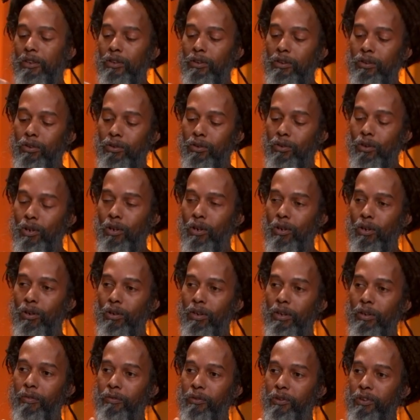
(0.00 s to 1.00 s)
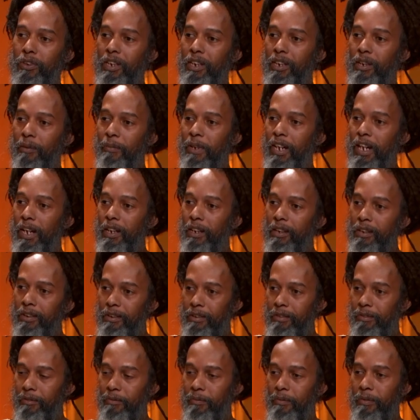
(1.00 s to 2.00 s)
So if you think about it,
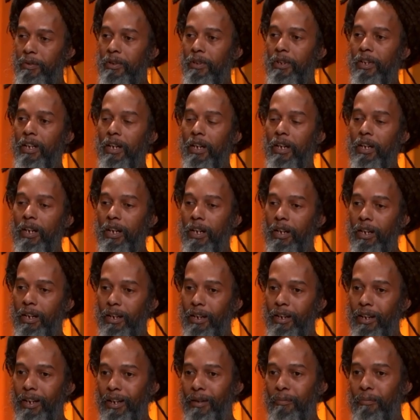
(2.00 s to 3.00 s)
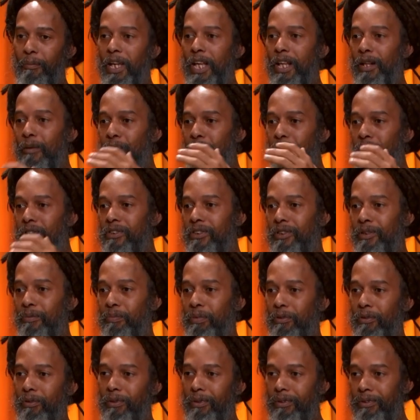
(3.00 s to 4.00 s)
uh, a male
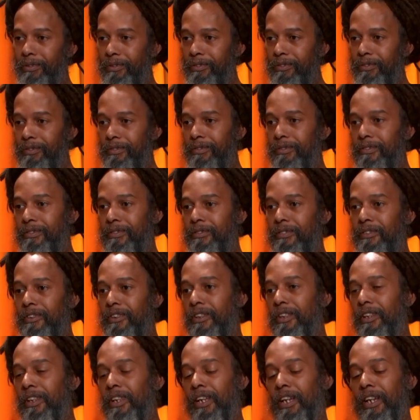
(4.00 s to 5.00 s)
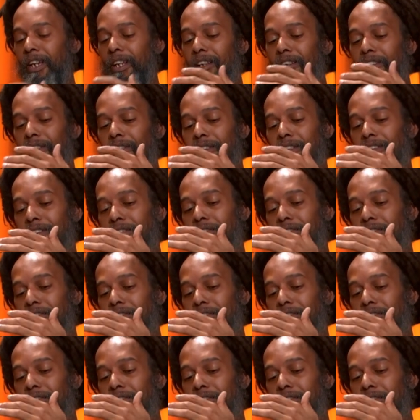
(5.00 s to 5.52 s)
principal and a, a,